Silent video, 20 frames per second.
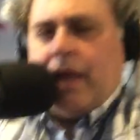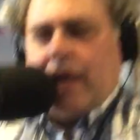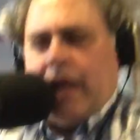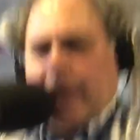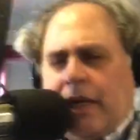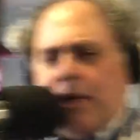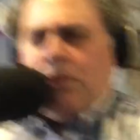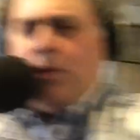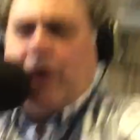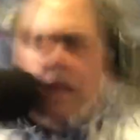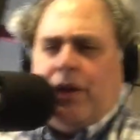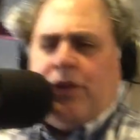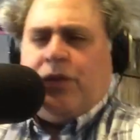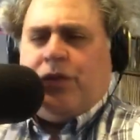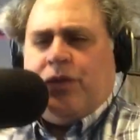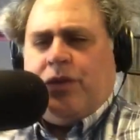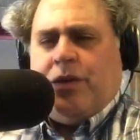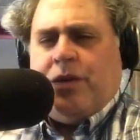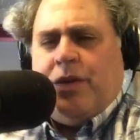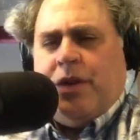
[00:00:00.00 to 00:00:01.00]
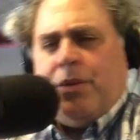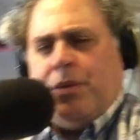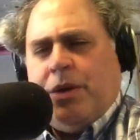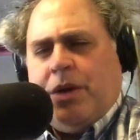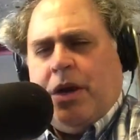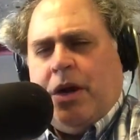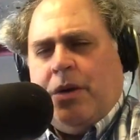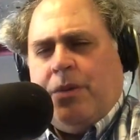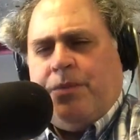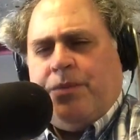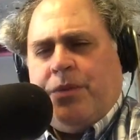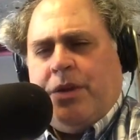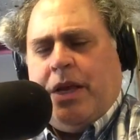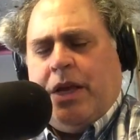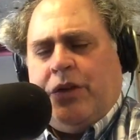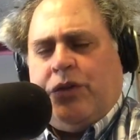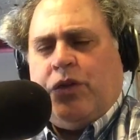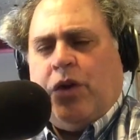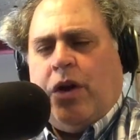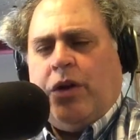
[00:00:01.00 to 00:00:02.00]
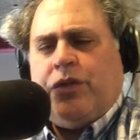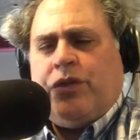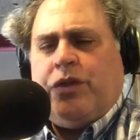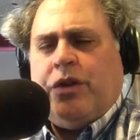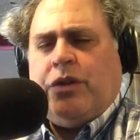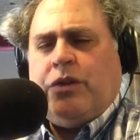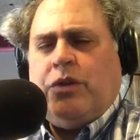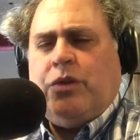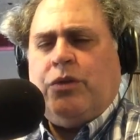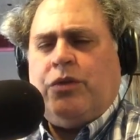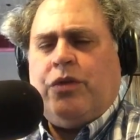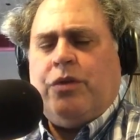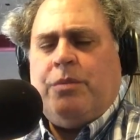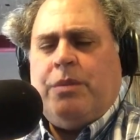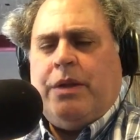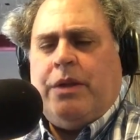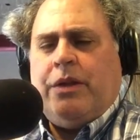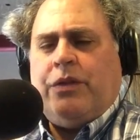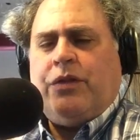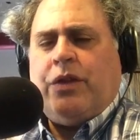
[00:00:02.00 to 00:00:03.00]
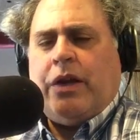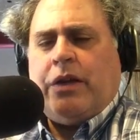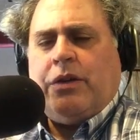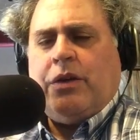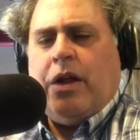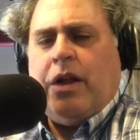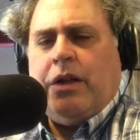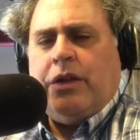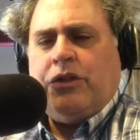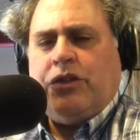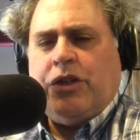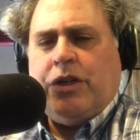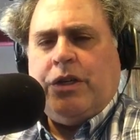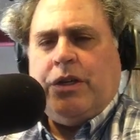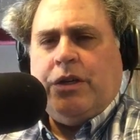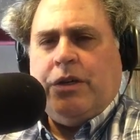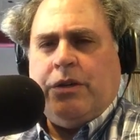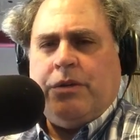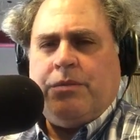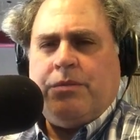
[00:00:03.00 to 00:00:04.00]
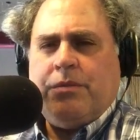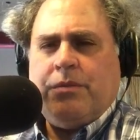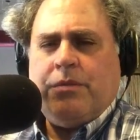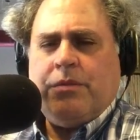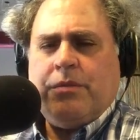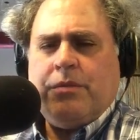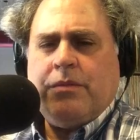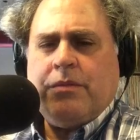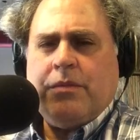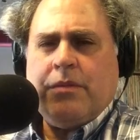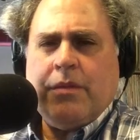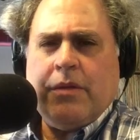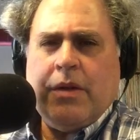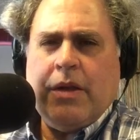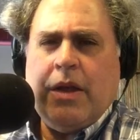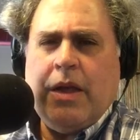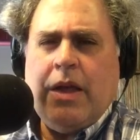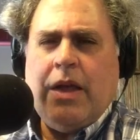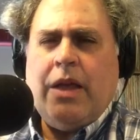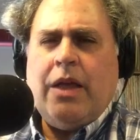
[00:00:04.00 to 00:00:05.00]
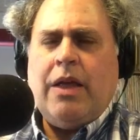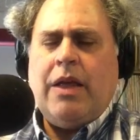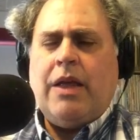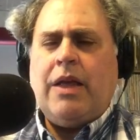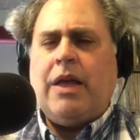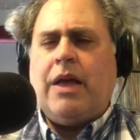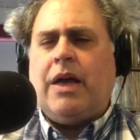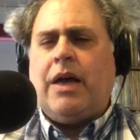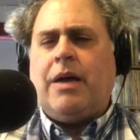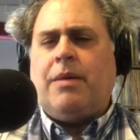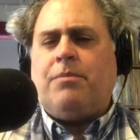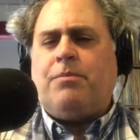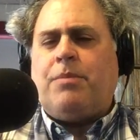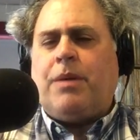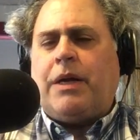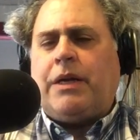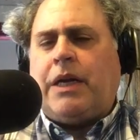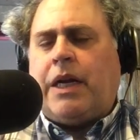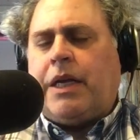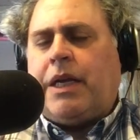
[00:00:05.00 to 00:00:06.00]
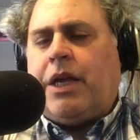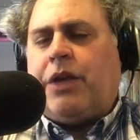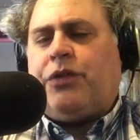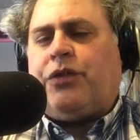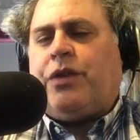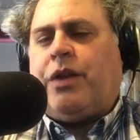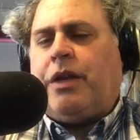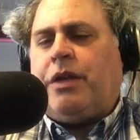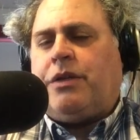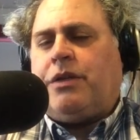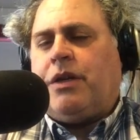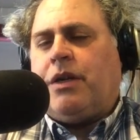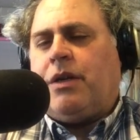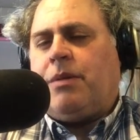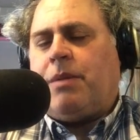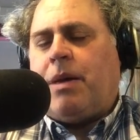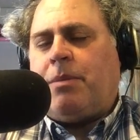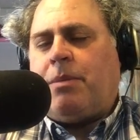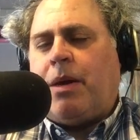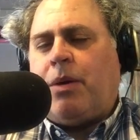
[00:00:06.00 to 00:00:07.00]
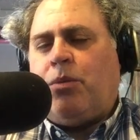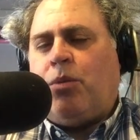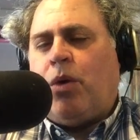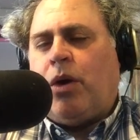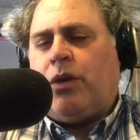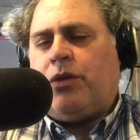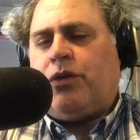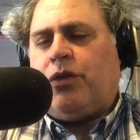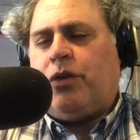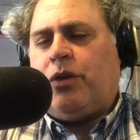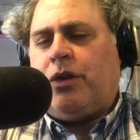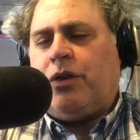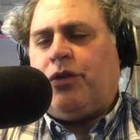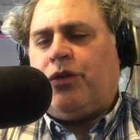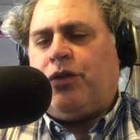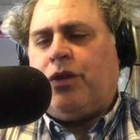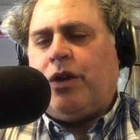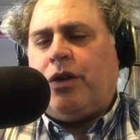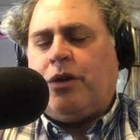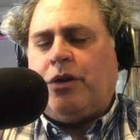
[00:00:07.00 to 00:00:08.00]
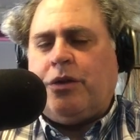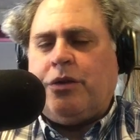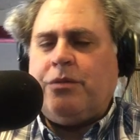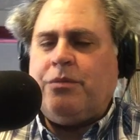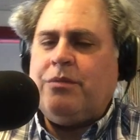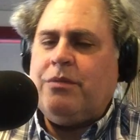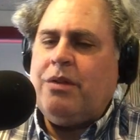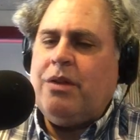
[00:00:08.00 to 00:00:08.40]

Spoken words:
anyways, there we go. It's all still new to me, the technology here. But I guess that I might want to consider